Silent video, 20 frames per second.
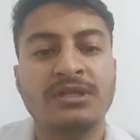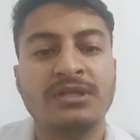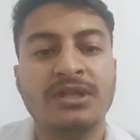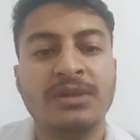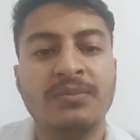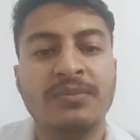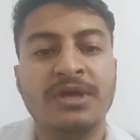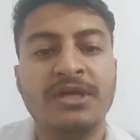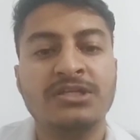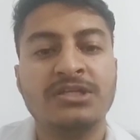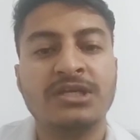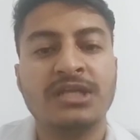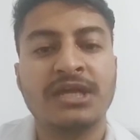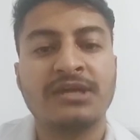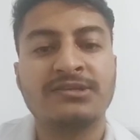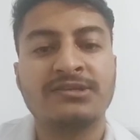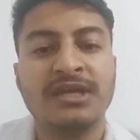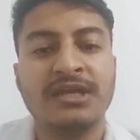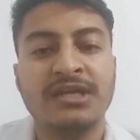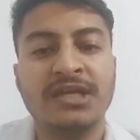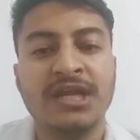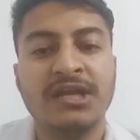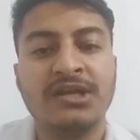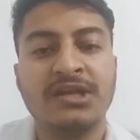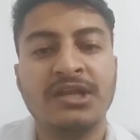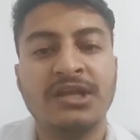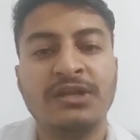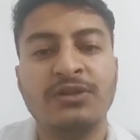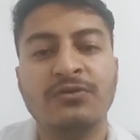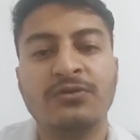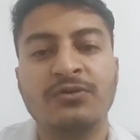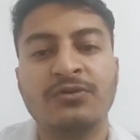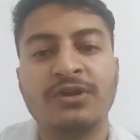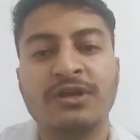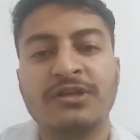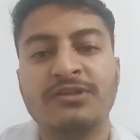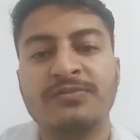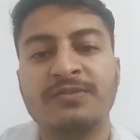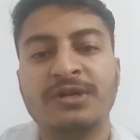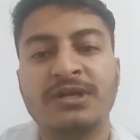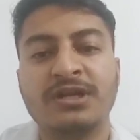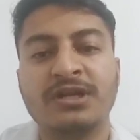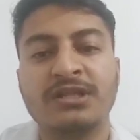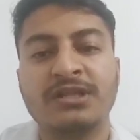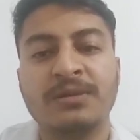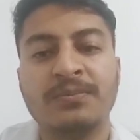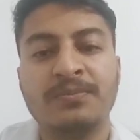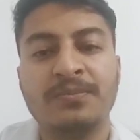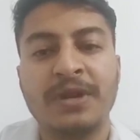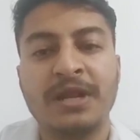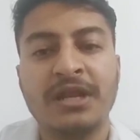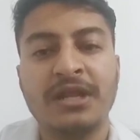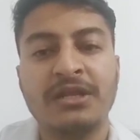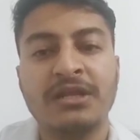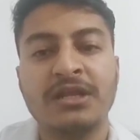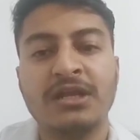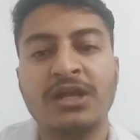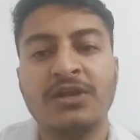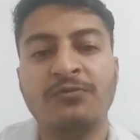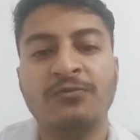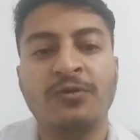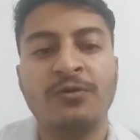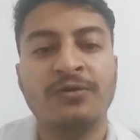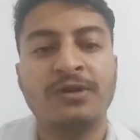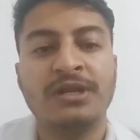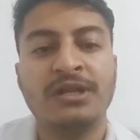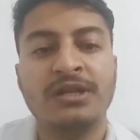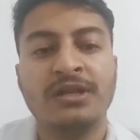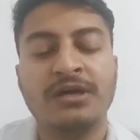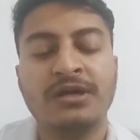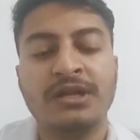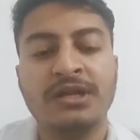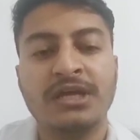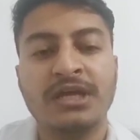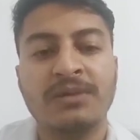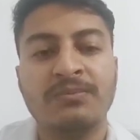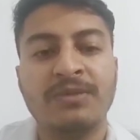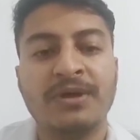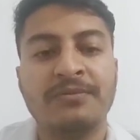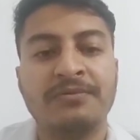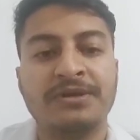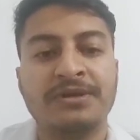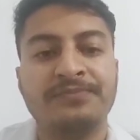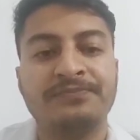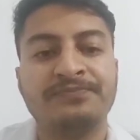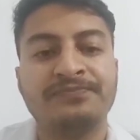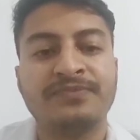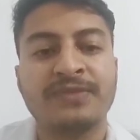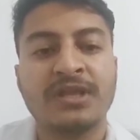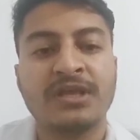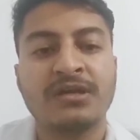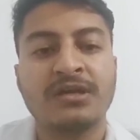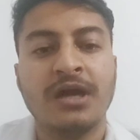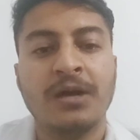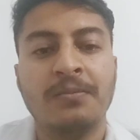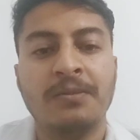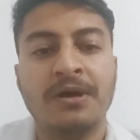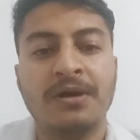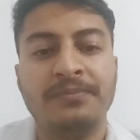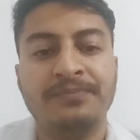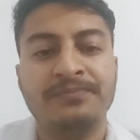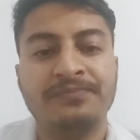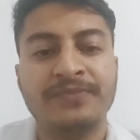the major excitatory neurotransmitter in the brain involved in learning and memory; GABA,